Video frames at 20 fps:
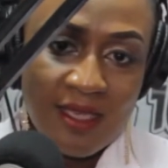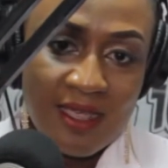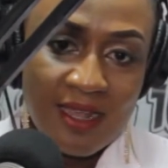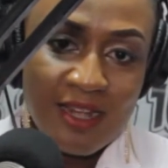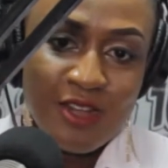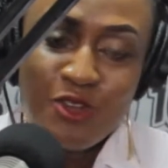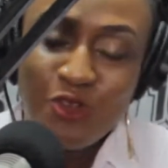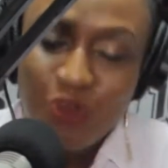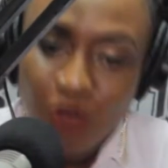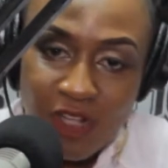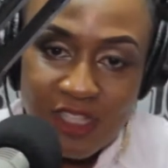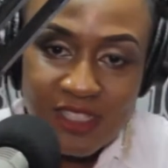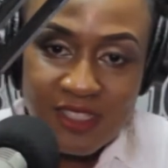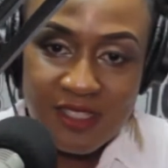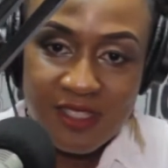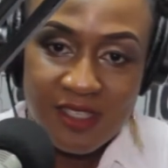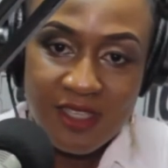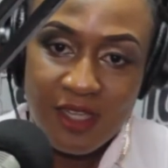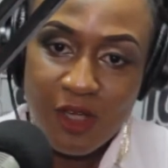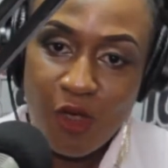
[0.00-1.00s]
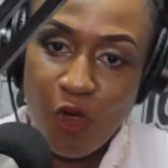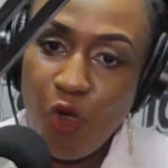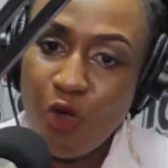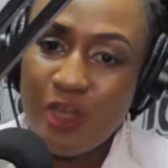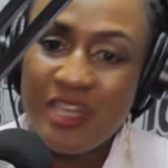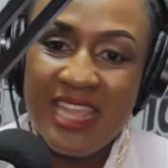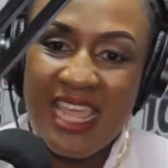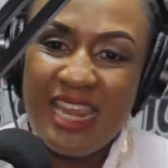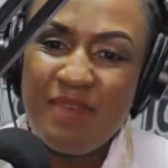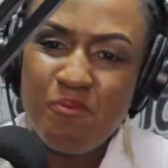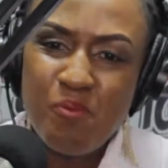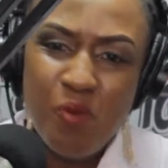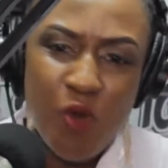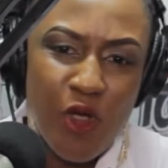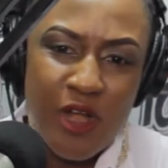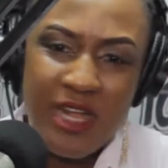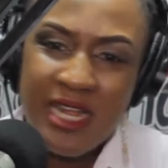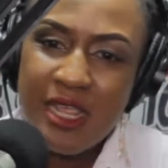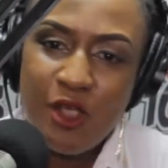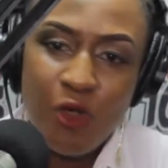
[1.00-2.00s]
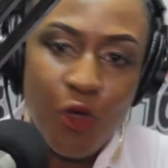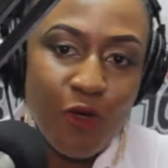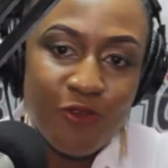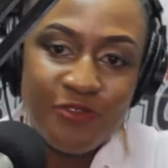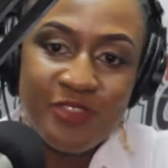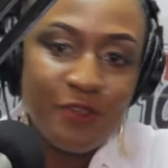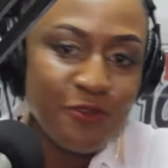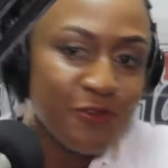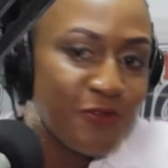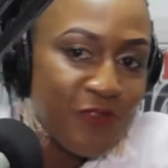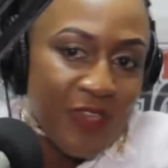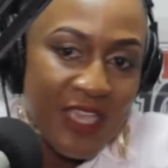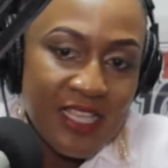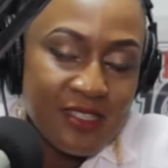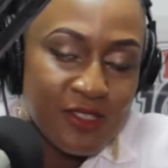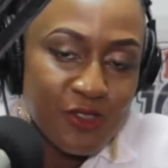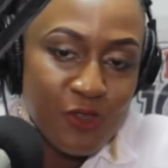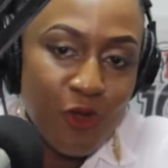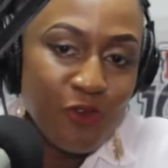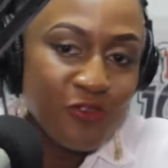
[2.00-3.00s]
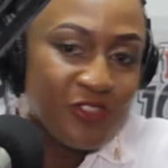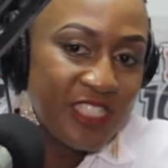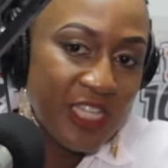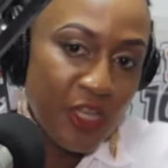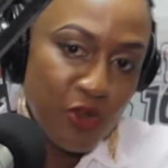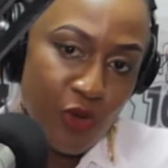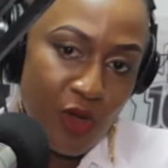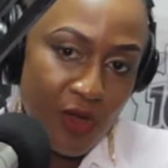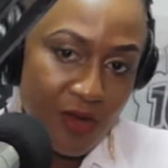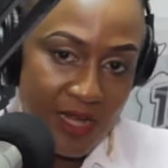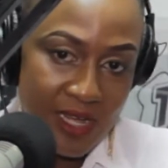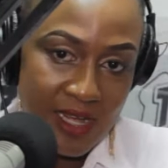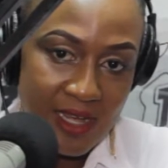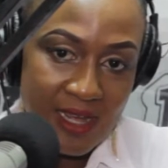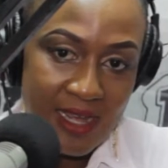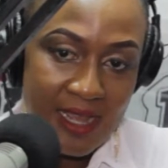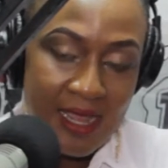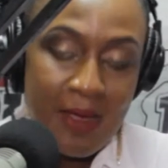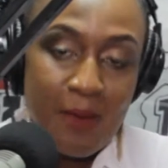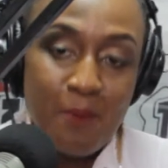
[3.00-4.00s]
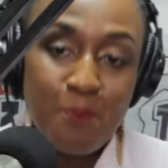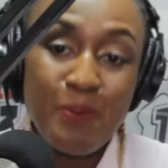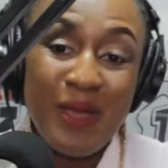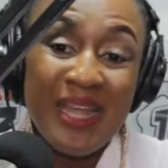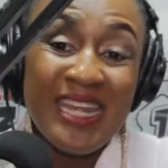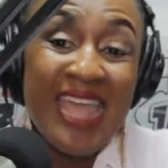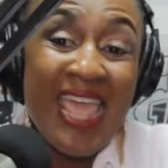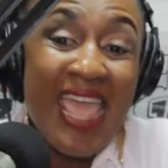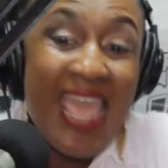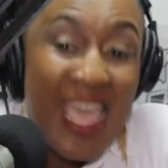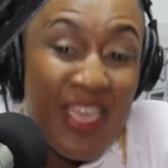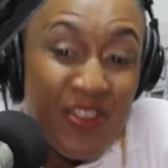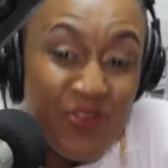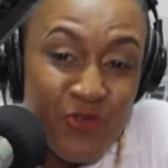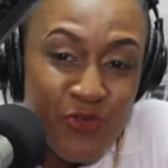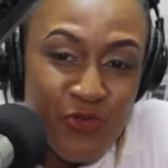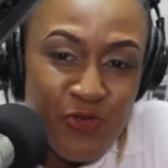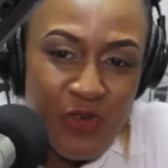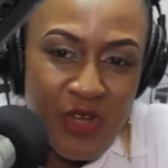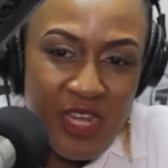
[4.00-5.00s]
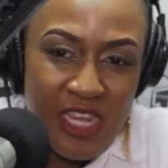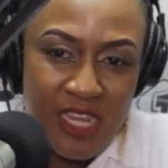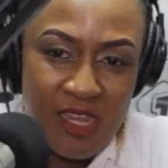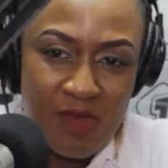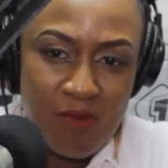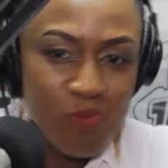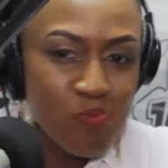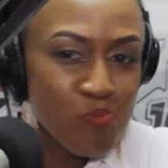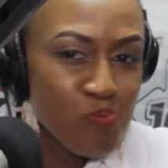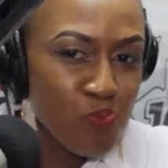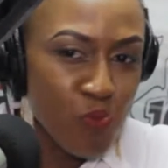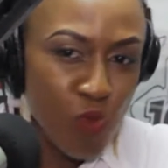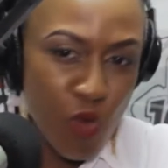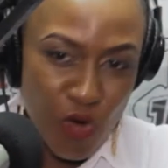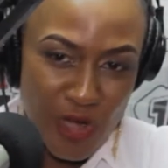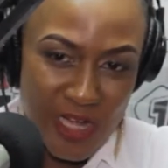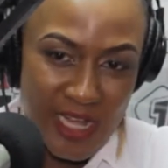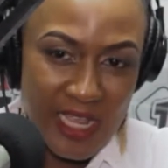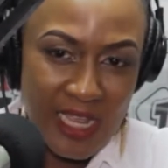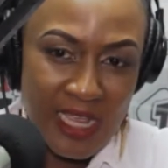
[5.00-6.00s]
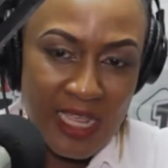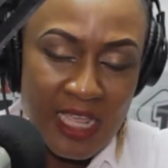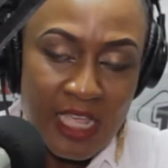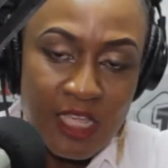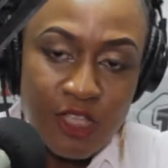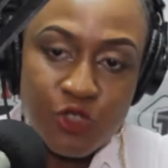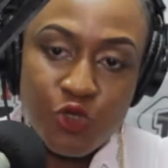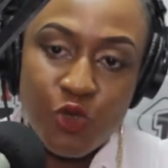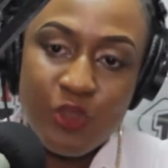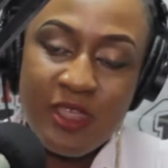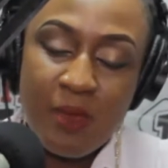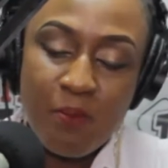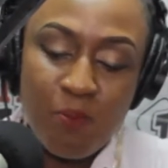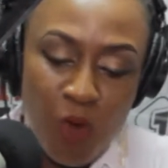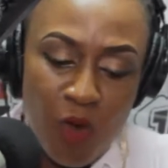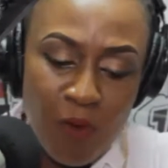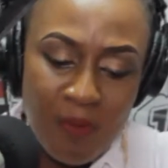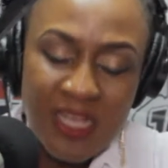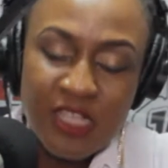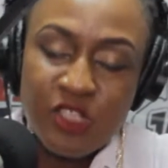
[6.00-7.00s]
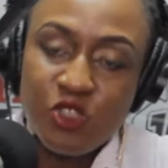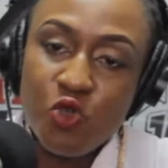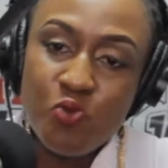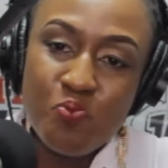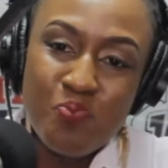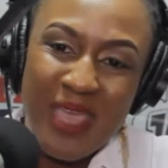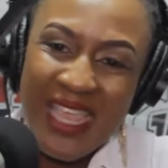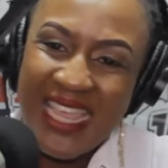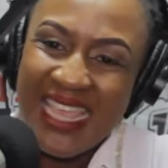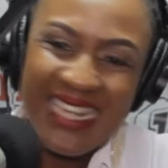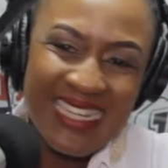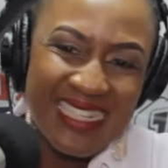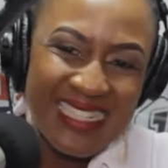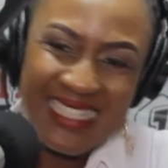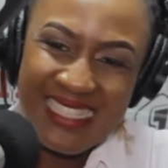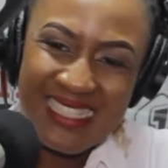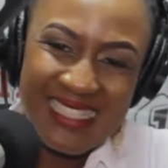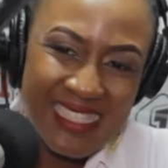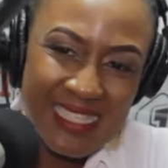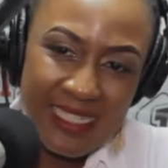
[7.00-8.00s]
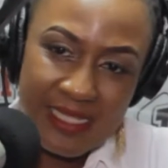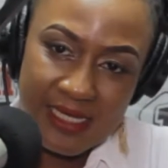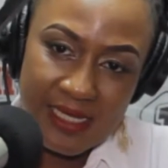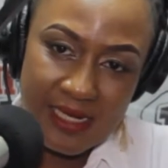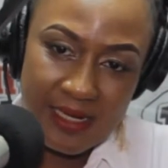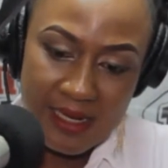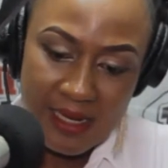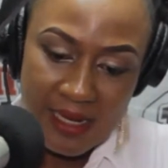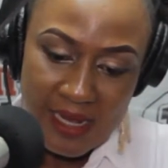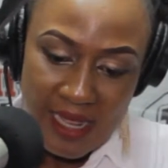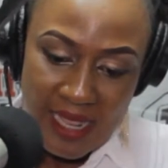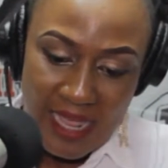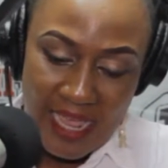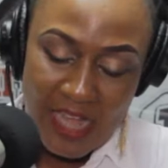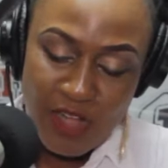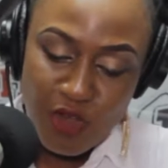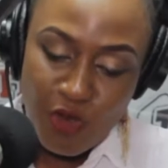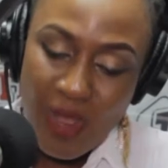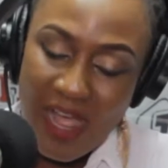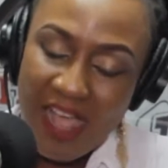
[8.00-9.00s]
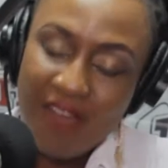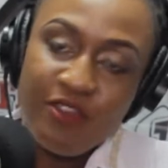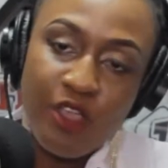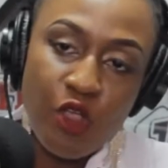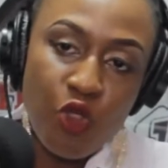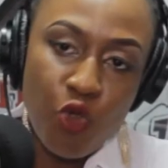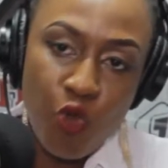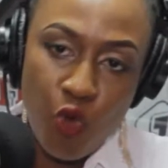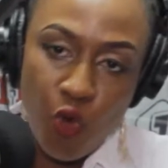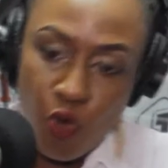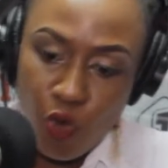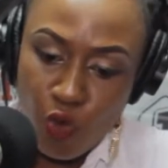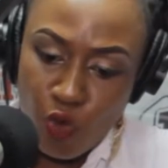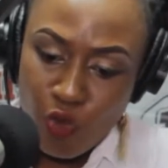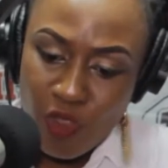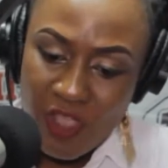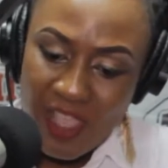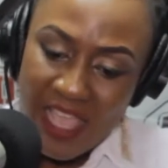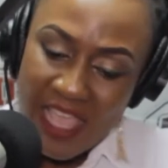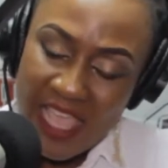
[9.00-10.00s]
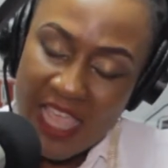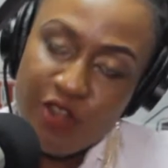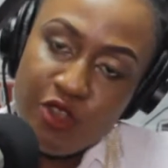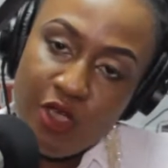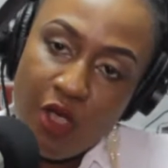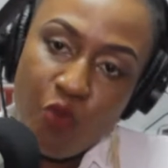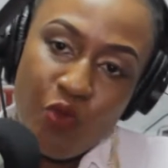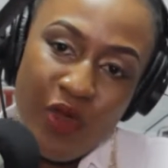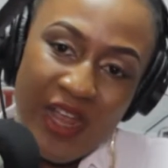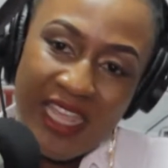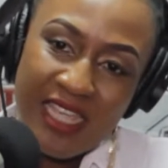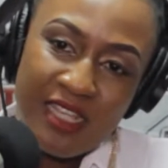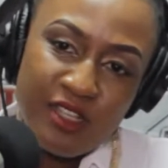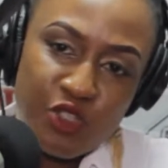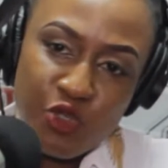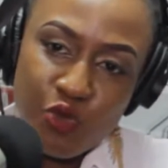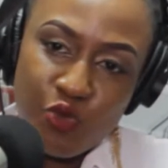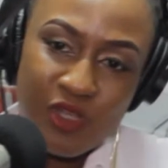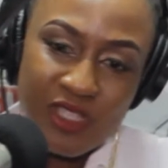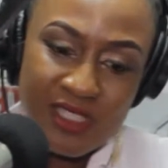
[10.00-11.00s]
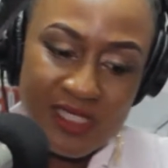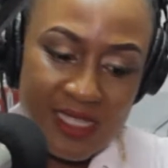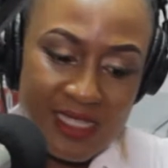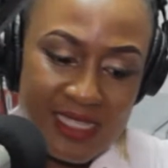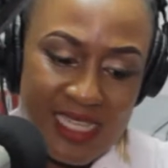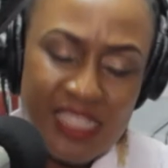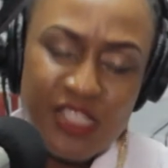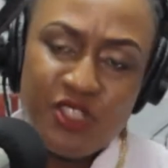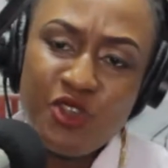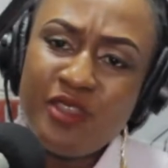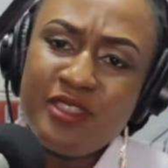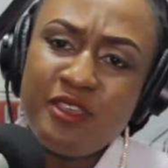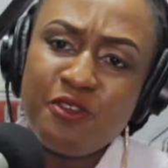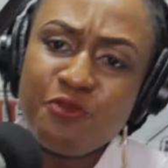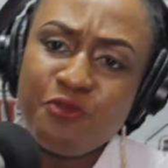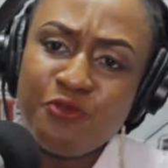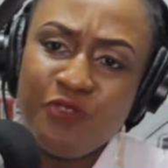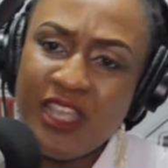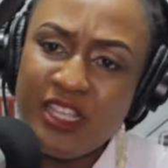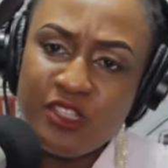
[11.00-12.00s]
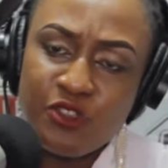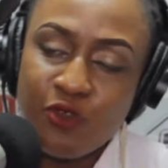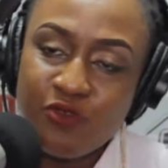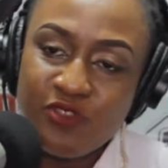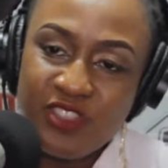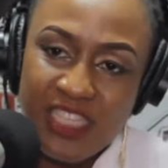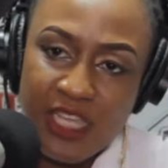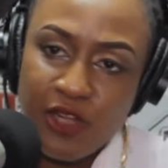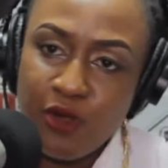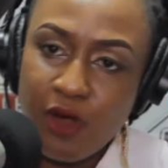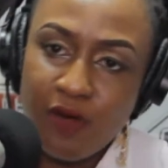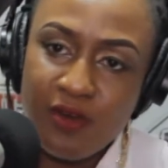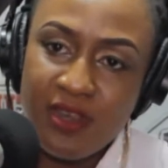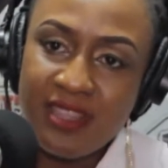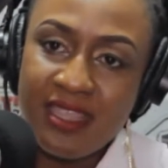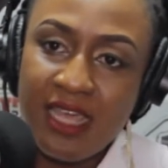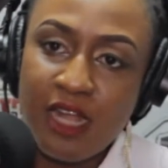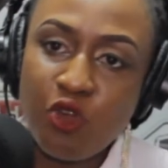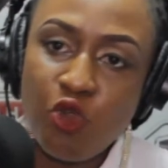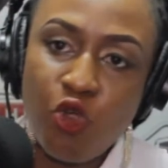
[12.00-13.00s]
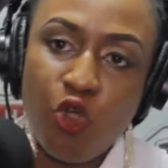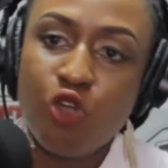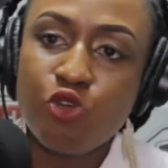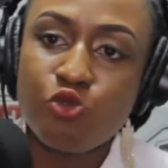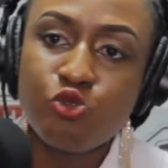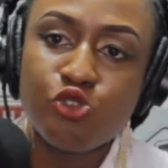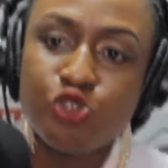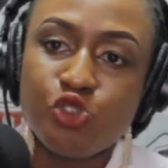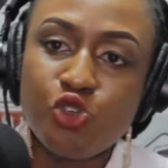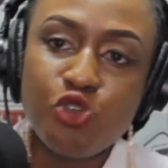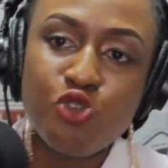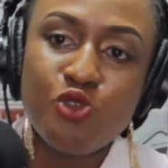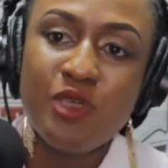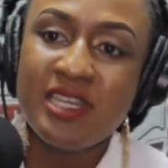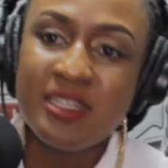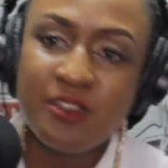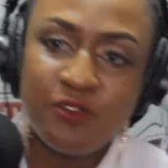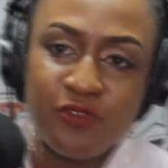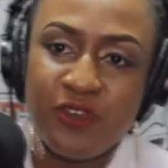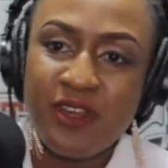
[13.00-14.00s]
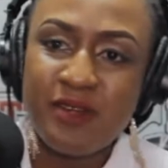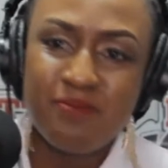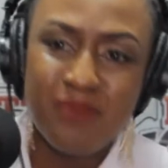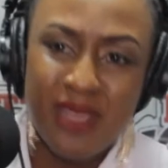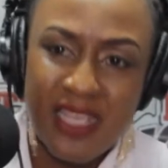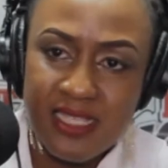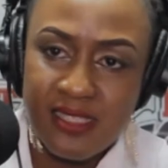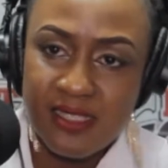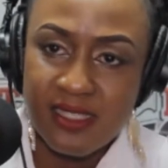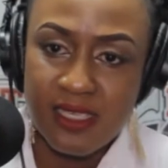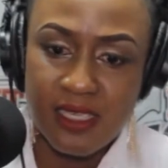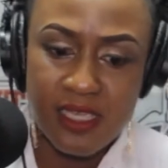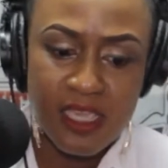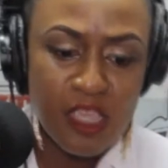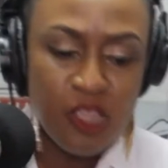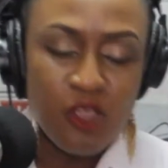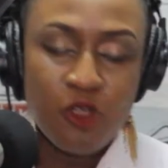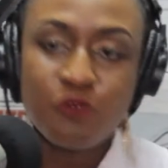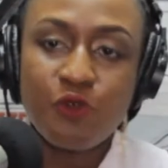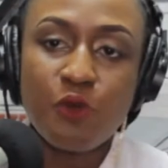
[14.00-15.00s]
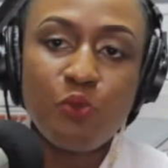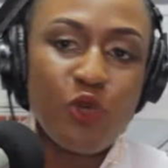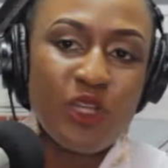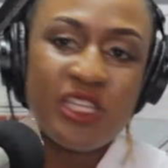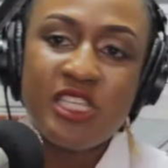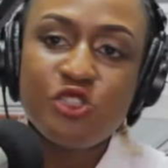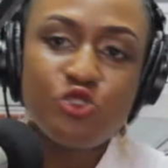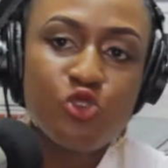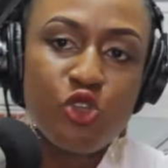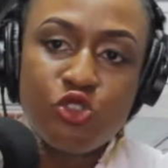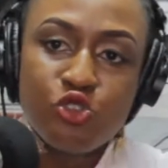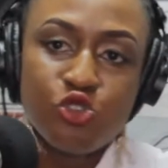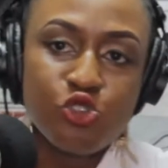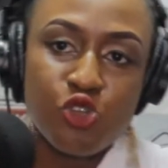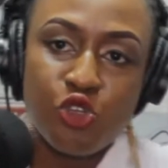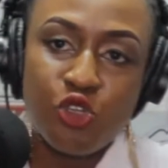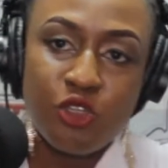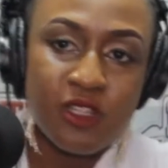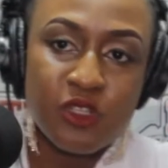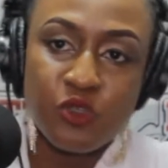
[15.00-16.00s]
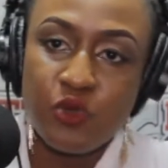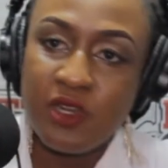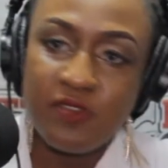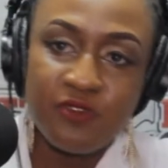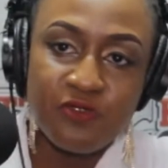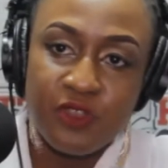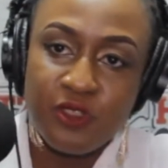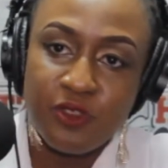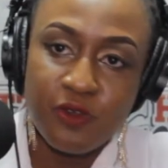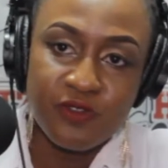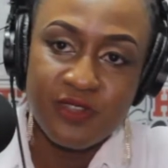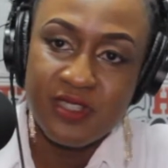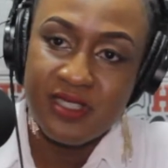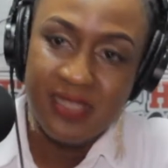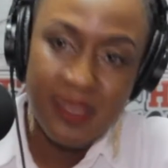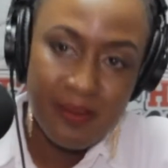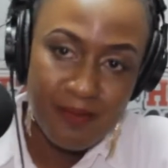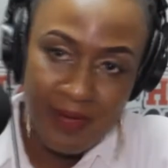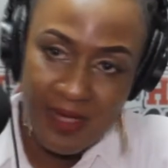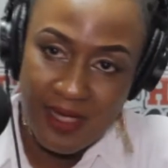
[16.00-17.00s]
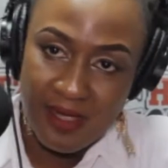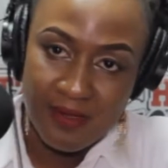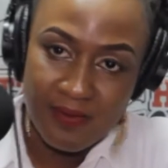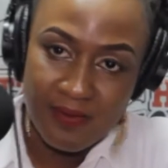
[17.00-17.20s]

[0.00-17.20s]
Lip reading: Not on the morning of the 1st of January, but every morning. So the moment you make a decision, and you have a goal, and you are working towards it, it's not the 1st of January that God will show you a different mercy from what he's going to show you on the 25th of December.